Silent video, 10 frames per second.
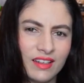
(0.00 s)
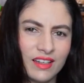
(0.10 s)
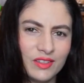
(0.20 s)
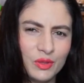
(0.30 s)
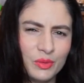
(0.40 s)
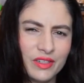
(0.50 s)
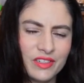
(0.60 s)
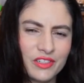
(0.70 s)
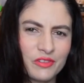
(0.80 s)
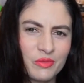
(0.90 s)
I do
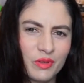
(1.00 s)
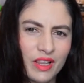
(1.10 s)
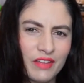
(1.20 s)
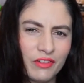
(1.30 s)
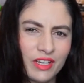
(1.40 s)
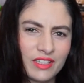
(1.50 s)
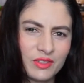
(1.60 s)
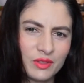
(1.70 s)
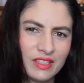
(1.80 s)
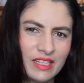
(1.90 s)
wonder if we'll ever get
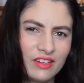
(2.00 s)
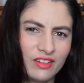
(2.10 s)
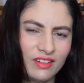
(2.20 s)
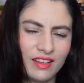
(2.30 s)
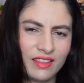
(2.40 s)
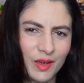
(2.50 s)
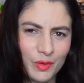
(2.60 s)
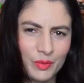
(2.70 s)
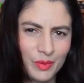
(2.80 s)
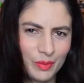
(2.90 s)
to see her. Like, that
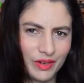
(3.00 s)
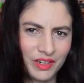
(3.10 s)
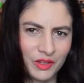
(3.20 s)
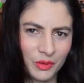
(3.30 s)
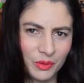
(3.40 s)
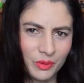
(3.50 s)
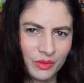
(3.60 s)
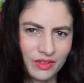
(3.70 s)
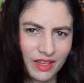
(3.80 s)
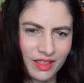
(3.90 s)
would be pretty cool,
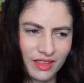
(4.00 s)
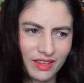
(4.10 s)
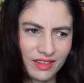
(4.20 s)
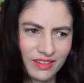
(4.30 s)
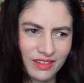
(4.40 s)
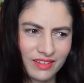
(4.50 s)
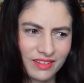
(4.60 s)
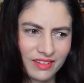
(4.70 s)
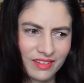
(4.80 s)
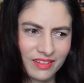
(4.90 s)
I think.
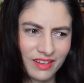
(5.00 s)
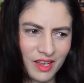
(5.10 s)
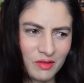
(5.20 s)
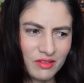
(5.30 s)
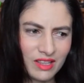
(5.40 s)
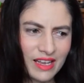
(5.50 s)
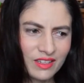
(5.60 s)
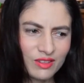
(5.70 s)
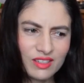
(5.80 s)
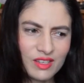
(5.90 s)
I would like
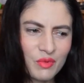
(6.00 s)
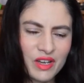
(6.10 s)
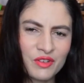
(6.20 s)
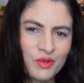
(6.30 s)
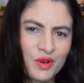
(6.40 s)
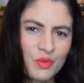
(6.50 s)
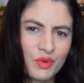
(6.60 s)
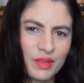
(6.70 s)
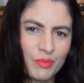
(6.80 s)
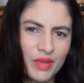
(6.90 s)
to see Wynonna
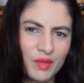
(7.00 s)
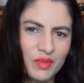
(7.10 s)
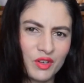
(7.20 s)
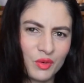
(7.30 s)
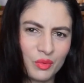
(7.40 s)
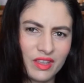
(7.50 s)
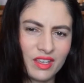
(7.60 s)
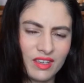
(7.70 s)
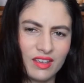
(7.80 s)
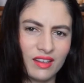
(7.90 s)
with a baby or with
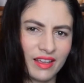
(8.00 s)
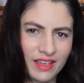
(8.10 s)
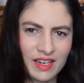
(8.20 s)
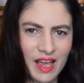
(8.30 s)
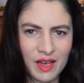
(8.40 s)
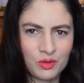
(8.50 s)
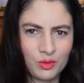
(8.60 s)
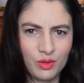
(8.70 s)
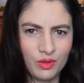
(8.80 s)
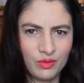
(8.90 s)
a kid, like an
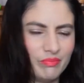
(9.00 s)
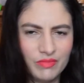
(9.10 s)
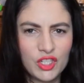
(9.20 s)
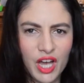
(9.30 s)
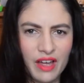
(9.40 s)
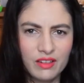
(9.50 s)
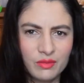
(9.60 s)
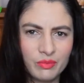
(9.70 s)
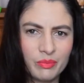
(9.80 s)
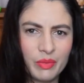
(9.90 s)
actual
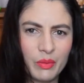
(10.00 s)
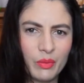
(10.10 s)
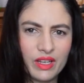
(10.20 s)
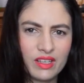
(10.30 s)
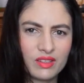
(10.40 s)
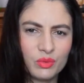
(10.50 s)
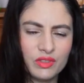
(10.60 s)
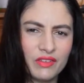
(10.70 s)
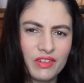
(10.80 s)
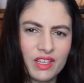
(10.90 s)
child, but I guess
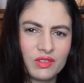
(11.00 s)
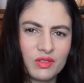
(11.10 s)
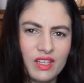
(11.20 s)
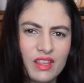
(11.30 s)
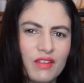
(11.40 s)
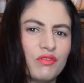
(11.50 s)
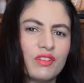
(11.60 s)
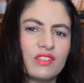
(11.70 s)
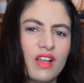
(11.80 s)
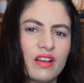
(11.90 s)
we'll never get to see that for
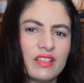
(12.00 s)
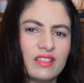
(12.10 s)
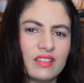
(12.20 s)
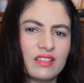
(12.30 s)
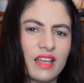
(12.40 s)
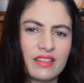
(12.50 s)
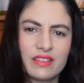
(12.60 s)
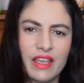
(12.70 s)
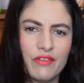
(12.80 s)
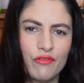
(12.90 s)
as long as it's
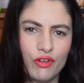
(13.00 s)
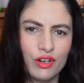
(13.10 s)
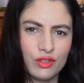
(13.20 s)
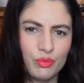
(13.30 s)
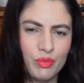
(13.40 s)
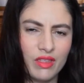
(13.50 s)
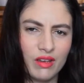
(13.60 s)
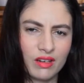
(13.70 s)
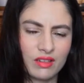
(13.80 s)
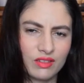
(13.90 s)
unsafe for her to be
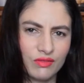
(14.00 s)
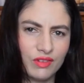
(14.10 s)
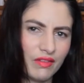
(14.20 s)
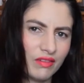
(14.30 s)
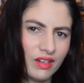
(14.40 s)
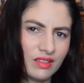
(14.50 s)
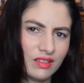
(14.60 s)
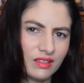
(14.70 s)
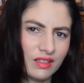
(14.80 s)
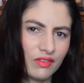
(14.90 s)
there because of revenants
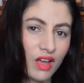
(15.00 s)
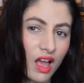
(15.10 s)
and stuff.